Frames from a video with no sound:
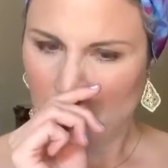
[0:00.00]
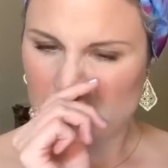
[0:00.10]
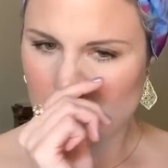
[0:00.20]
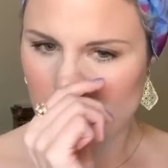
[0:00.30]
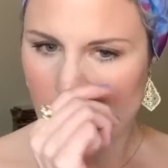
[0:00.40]

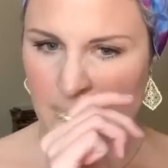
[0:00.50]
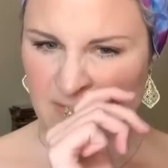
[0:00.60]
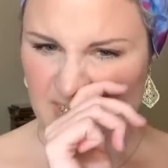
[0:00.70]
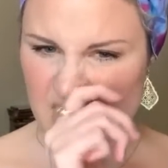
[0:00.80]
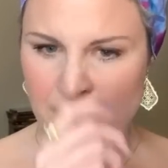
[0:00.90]
What's going
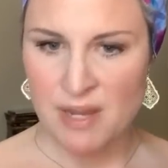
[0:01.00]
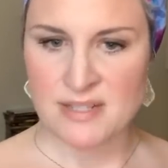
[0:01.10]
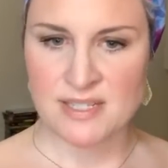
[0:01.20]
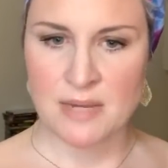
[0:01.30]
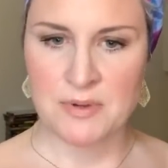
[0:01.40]
on? What's the
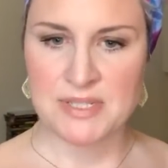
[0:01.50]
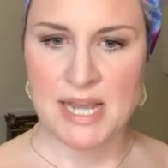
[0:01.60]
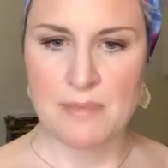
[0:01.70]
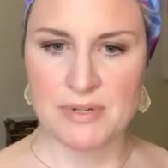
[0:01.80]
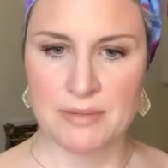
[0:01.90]
buzz? Tell me
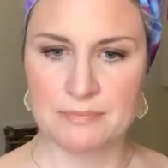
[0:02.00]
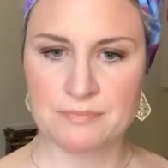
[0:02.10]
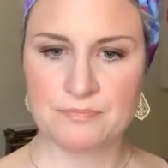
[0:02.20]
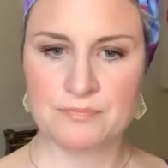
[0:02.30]
what's happening.